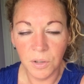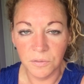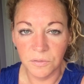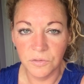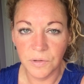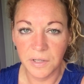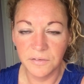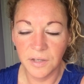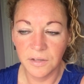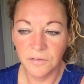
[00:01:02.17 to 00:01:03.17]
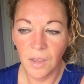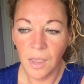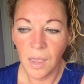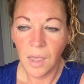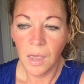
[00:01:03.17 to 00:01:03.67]
concentrated,
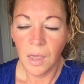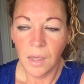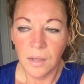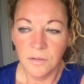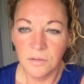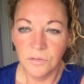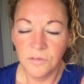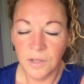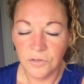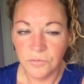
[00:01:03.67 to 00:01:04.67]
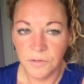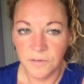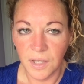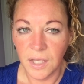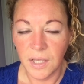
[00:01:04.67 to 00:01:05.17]

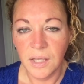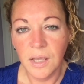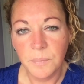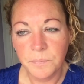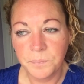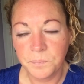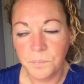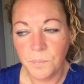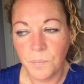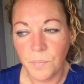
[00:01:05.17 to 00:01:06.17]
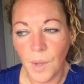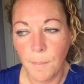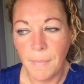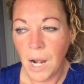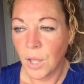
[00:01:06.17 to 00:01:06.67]
citrusy
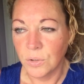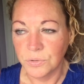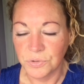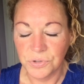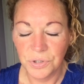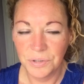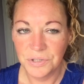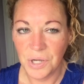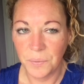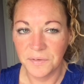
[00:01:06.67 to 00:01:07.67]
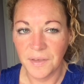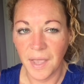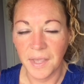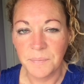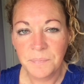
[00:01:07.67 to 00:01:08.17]
melange, shall we
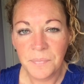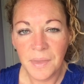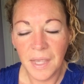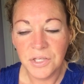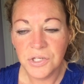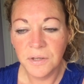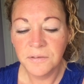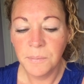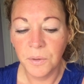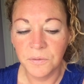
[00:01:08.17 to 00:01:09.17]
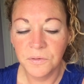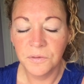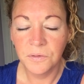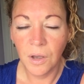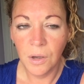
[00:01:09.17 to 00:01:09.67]
say. It just smells
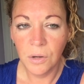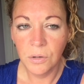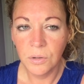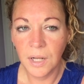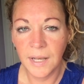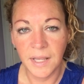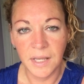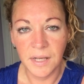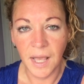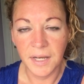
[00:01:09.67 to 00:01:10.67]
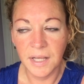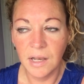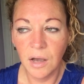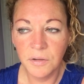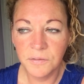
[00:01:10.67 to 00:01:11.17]
so clean and
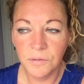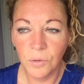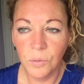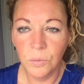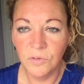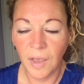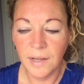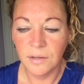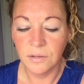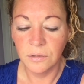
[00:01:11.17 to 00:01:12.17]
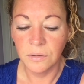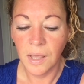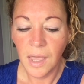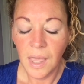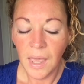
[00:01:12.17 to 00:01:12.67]
it lasts all day long,